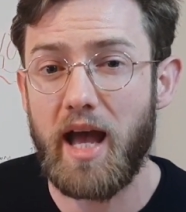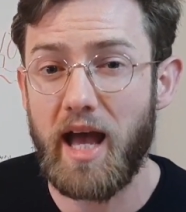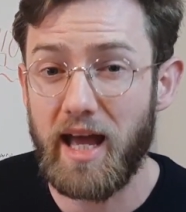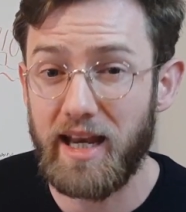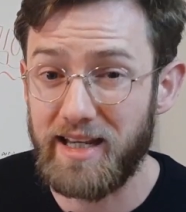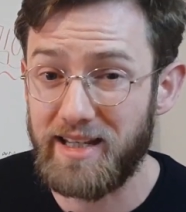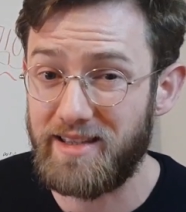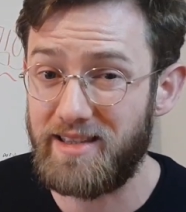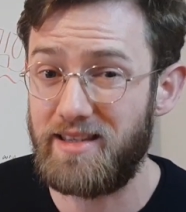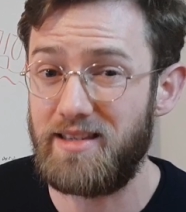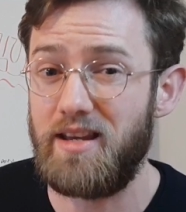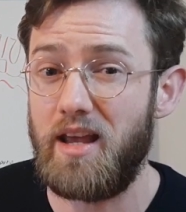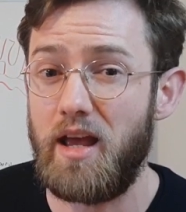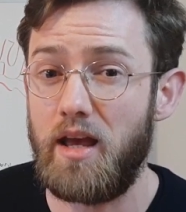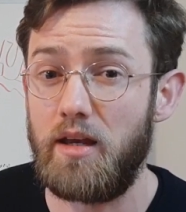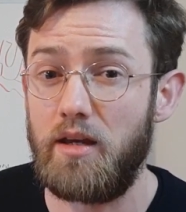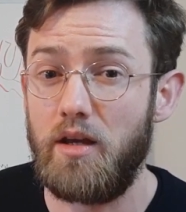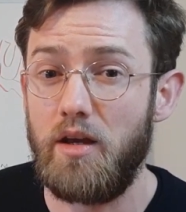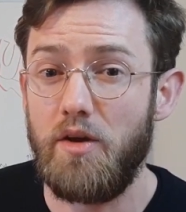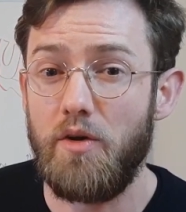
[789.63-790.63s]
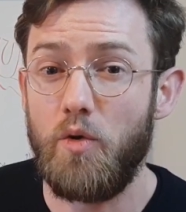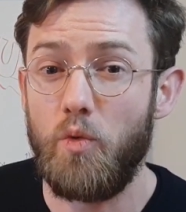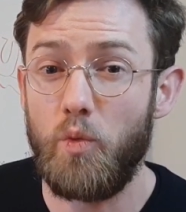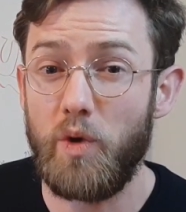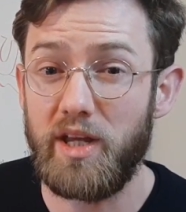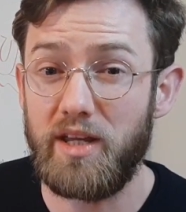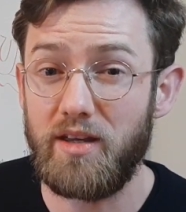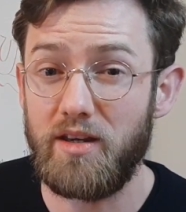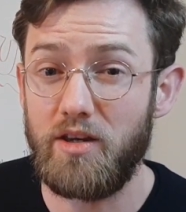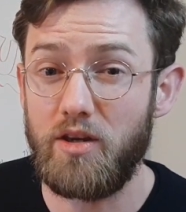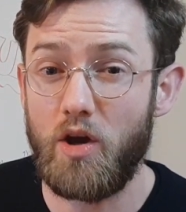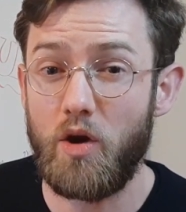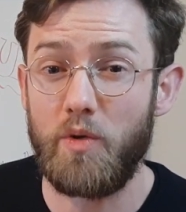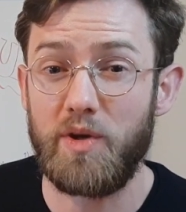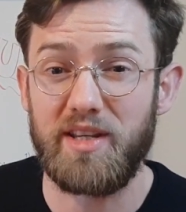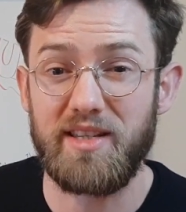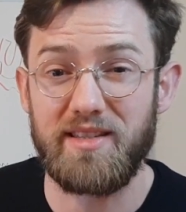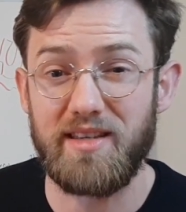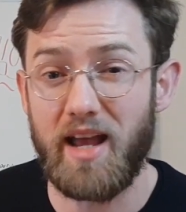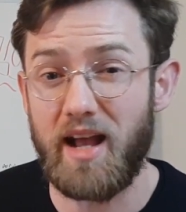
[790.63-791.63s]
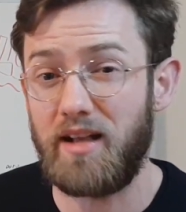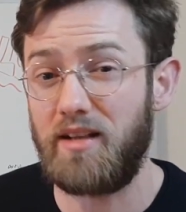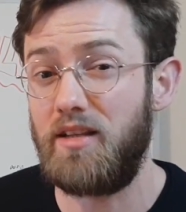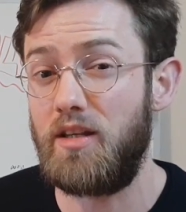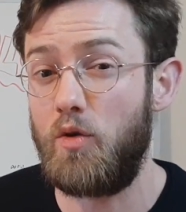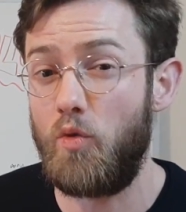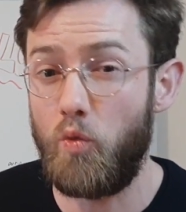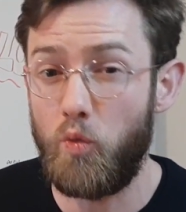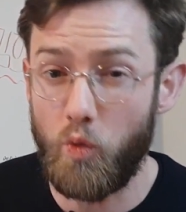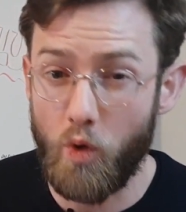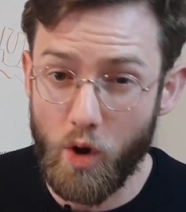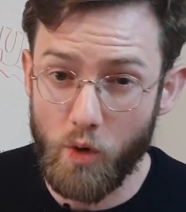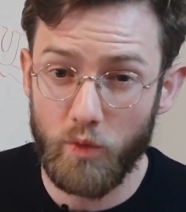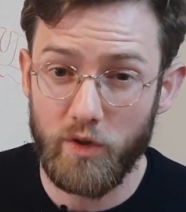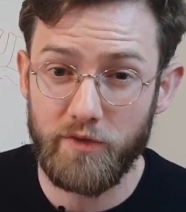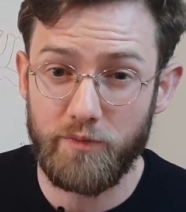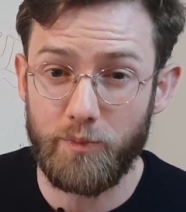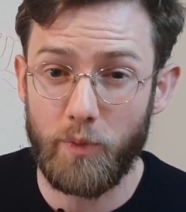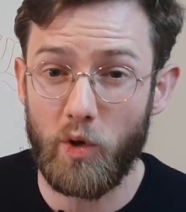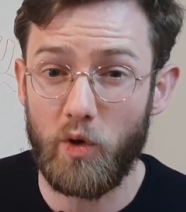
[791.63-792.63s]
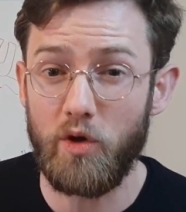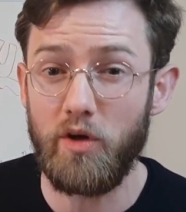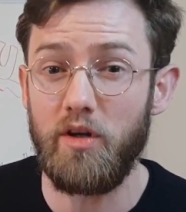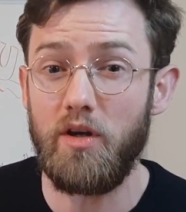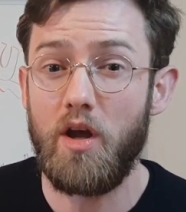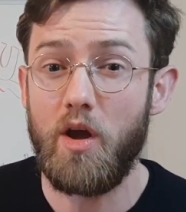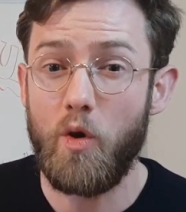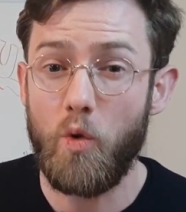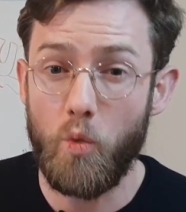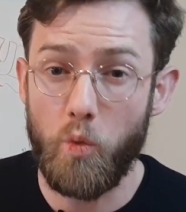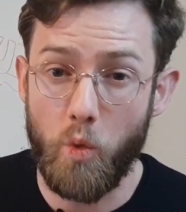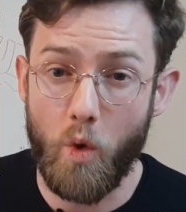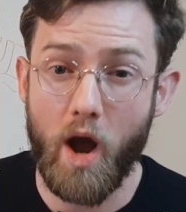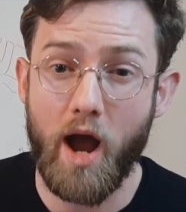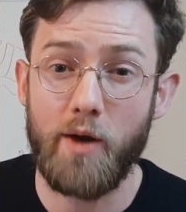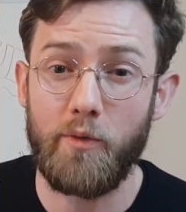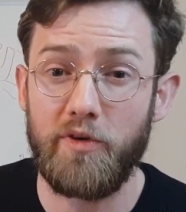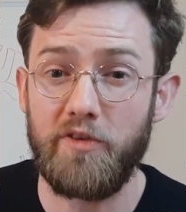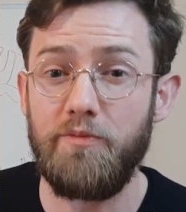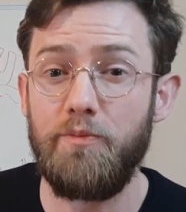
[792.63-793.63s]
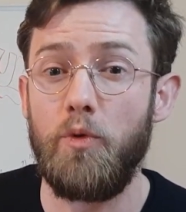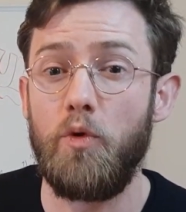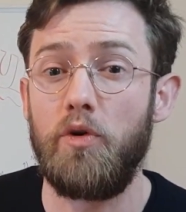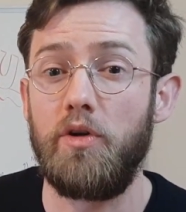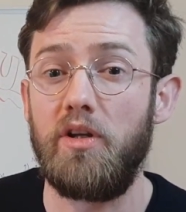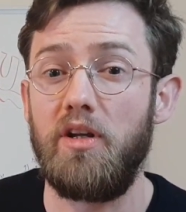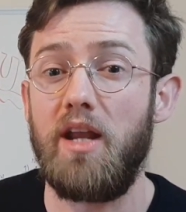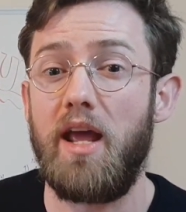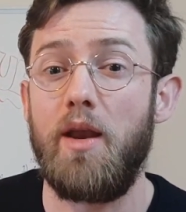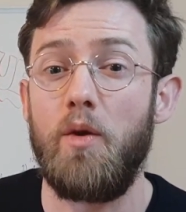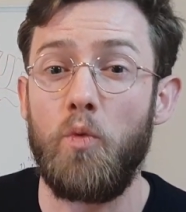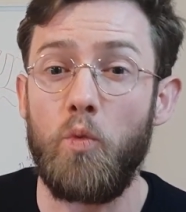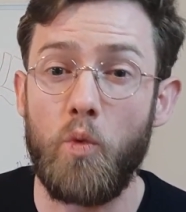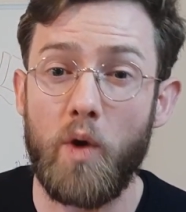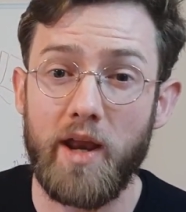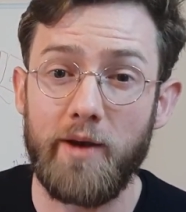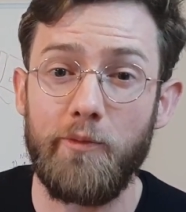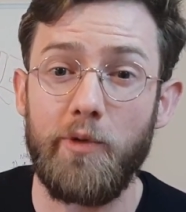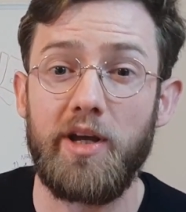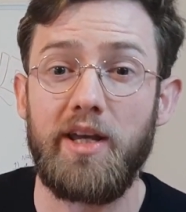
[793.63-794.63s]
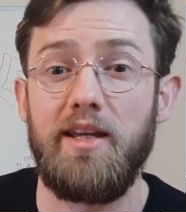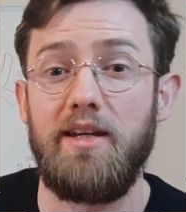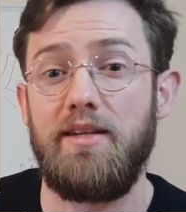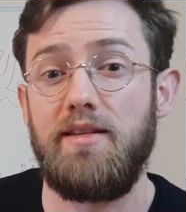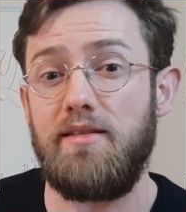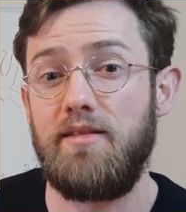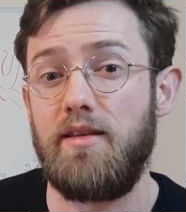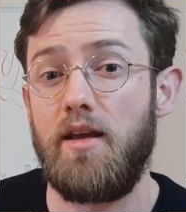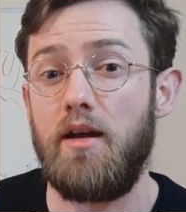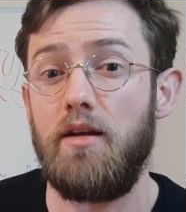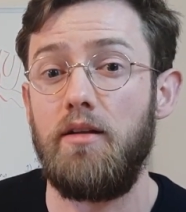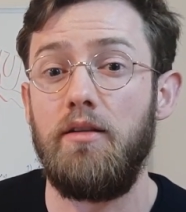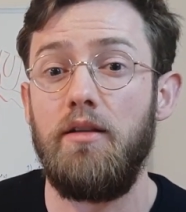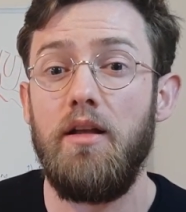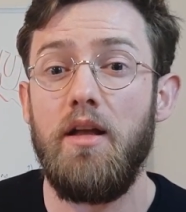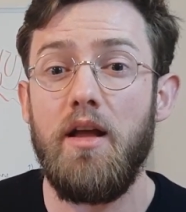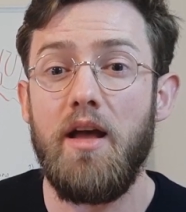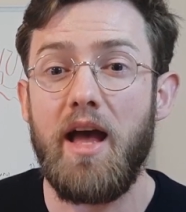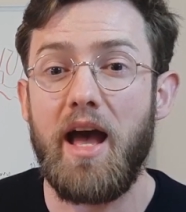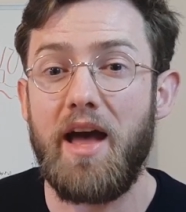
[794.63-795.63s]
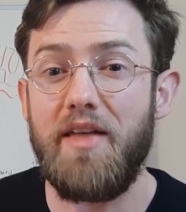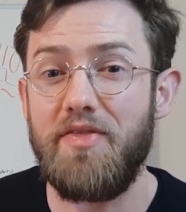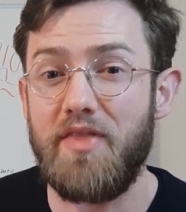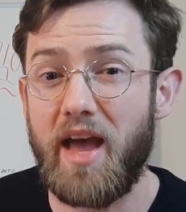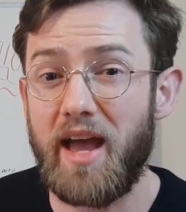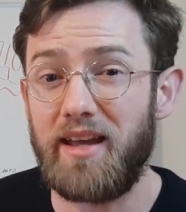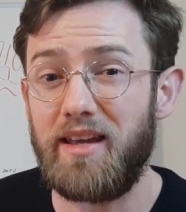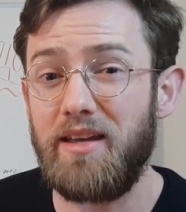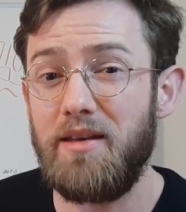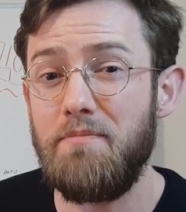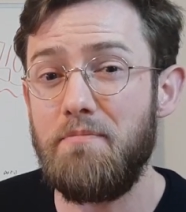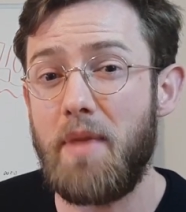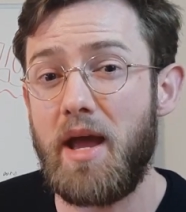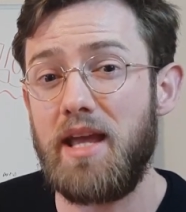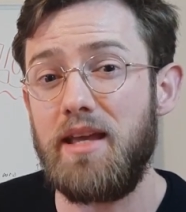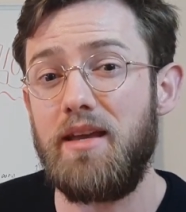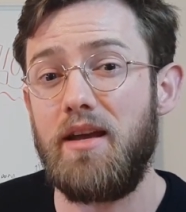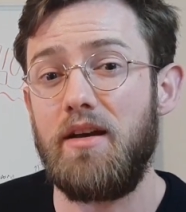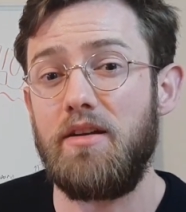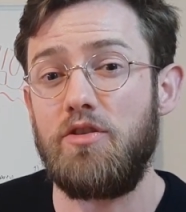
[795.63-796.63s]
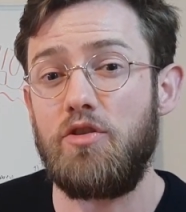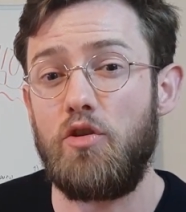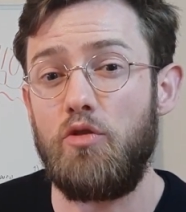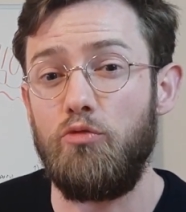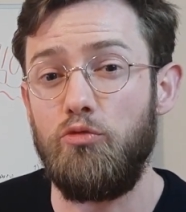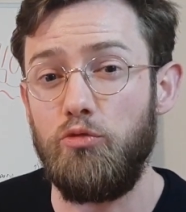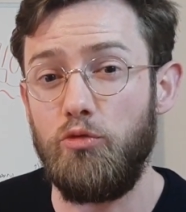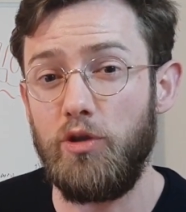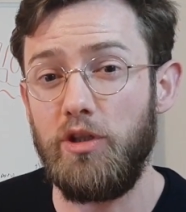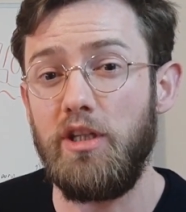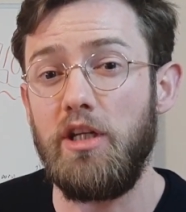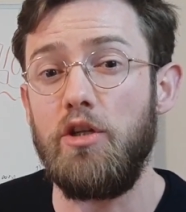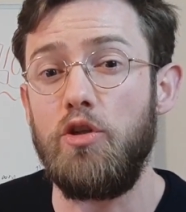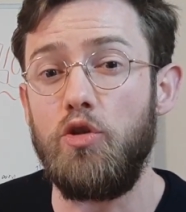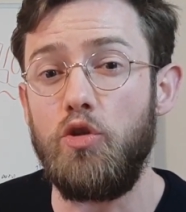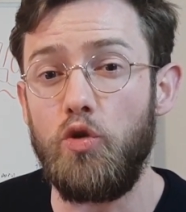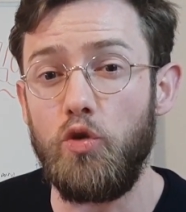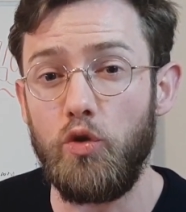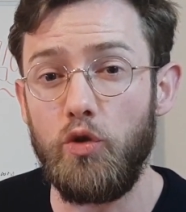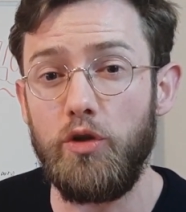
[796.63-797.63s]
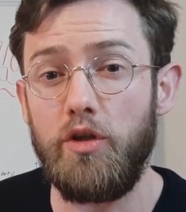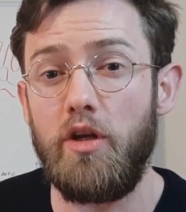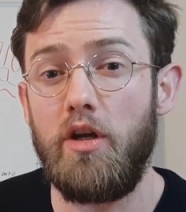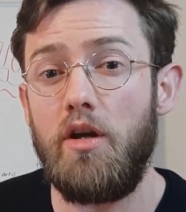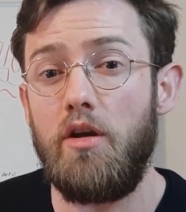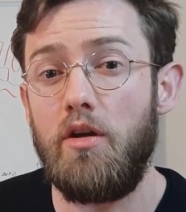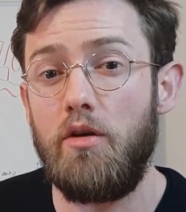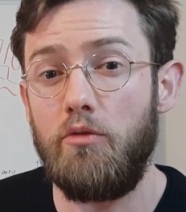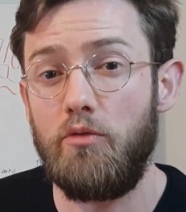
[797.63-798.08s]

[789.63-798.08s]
And instead, we can know exactly what we've bought, why we've bought it, and when we're going to sell. And that can make us really good,